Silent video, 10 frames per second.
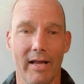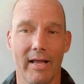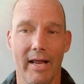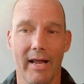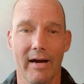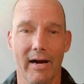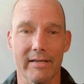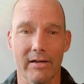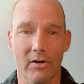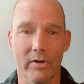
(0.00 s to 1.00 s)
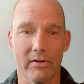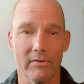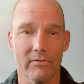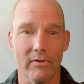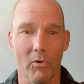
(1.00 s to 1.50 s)
an AI can go into
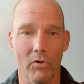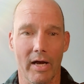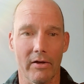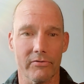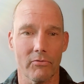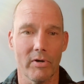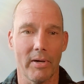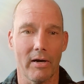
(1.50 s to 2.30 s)
some old house and rip